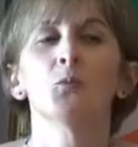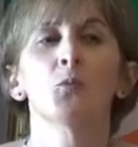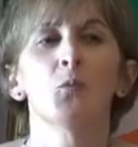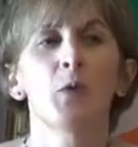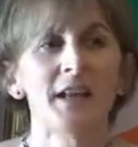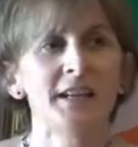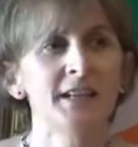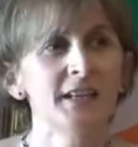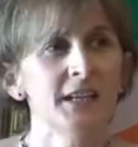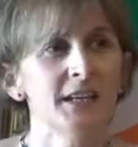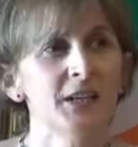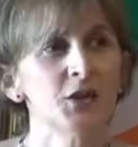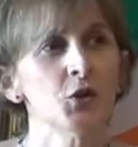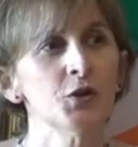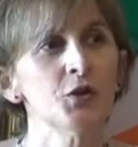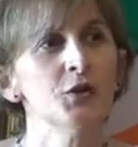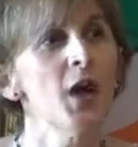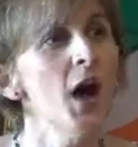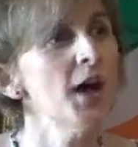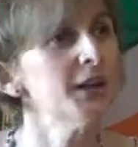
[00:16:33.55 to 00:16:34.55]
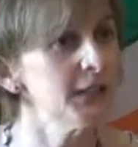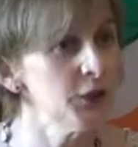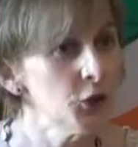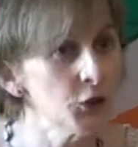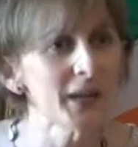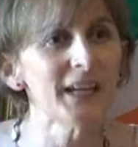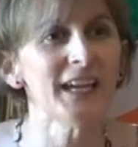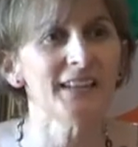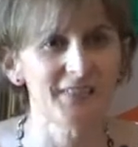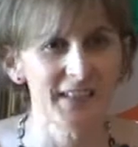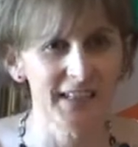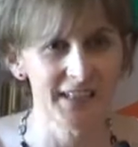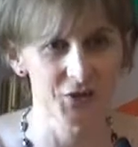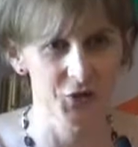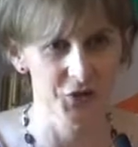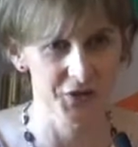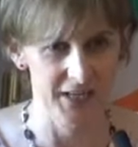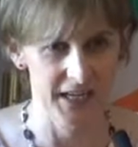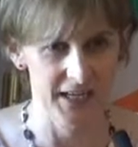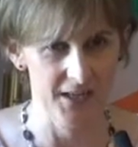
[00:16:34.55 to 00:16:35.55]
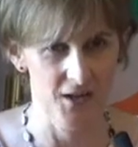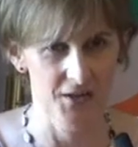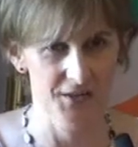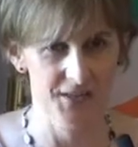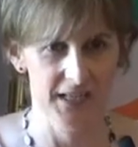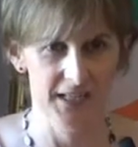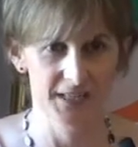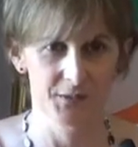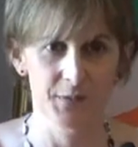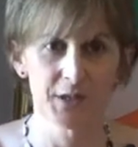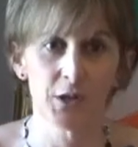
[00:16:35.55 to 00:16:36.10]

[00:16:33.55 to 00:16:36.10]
when you're not looking at the interstate context,